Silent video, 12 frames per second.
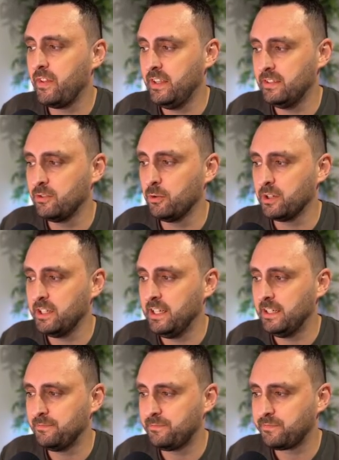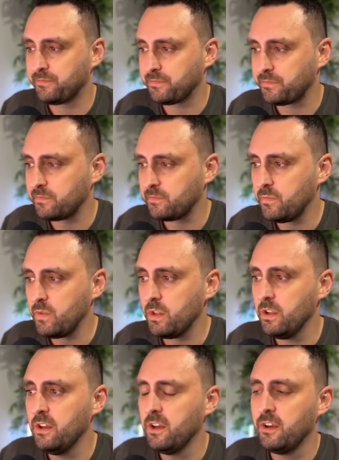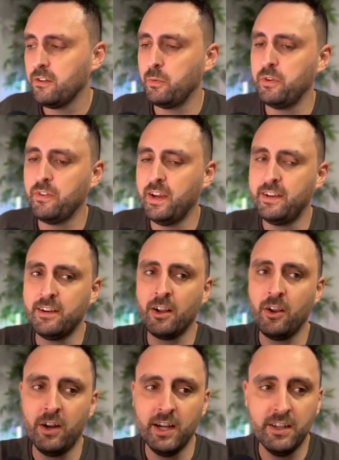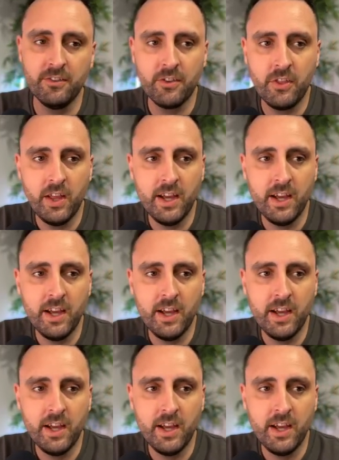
is sorted out. We've had clients